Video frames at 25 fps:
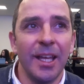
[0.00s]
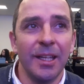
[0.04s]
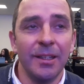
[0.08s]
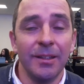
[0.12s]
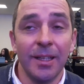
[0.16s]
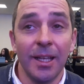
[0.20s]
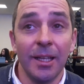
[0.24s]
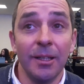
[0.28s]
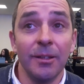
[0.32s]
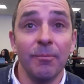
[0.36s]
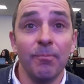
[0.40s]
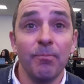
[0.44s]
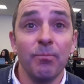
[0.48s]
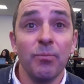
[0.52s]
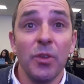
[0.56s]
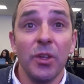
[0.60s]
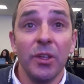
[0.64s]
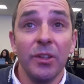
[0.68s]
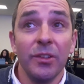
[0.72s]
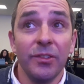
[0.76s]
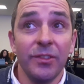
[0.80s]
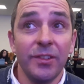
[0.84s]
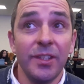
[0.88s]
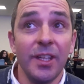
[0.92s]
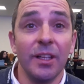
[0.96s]
then
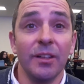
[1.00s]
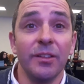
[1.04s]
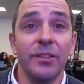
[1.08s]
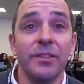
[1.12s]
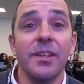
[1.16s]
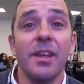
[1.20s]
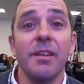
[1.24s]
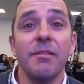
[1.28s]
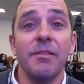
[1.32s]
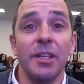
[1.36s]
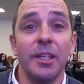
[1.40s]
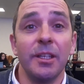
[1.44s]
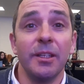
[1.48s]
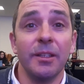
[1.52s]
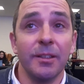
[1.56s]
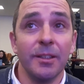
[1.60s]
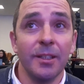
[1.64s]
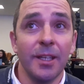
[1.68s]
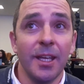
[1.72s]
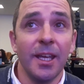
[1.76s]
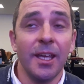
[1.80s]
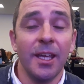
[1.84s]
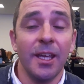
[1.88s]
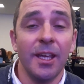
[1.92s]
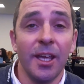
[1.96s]
still saving
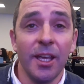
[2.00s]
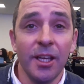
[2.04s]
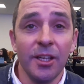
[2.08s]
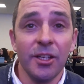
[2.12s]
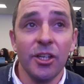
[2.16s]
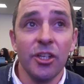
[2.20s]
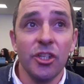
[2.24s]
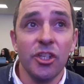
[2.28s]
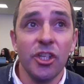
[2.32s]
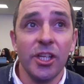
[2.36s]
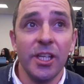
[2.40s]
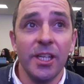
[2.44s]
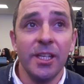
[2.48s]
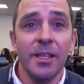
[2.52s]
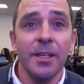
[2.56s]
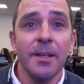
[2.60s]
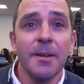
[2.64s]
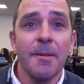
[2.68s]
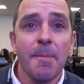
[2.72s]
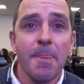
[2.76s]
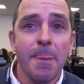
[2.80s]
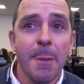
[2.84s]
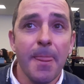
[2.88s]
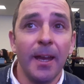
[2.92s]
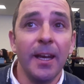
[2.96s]
energy
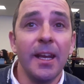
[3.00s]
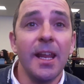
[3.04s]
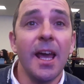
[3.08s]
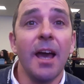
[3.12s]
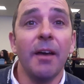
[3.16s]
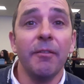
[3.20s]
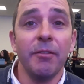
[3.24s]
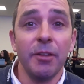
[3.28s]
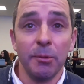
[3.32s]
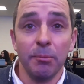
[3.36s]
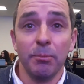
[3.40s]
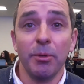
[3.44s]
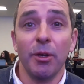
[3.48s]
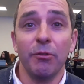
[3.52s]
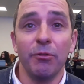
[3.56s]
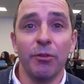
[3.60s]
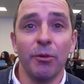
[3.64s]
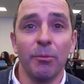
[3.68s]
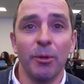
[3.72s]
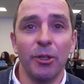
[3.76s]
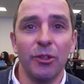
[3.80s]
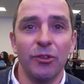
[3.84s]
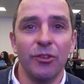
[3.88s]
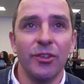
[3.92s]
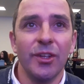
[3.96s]
and having
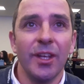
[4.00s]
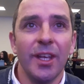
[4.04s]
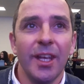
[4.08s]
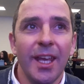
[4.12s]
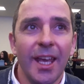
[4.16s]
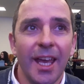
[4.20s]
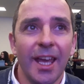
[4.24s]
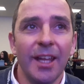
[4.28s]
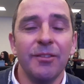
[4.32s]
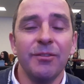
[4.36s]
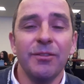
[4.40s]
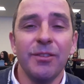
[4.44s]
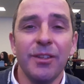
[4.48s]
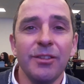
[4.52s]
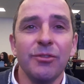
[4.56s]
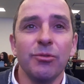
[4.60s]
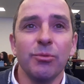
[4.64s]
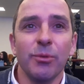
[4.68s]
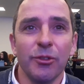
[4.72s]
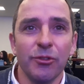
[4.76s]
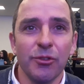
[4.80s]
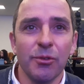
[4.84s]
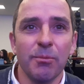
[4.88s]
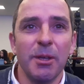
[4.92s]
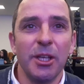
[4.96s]
performance. And this
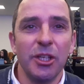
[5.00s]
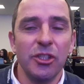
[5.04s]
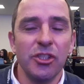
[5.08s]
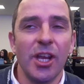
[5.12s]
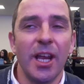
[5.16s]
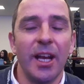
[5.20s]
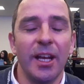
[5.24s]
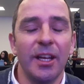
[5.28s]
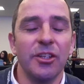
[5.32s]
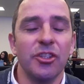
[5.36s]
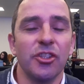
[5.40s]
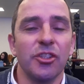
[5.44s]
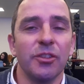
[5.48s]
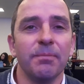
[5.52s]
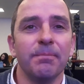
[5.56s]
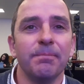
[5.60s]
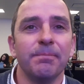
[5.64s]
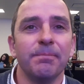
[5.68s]
was a big challenge.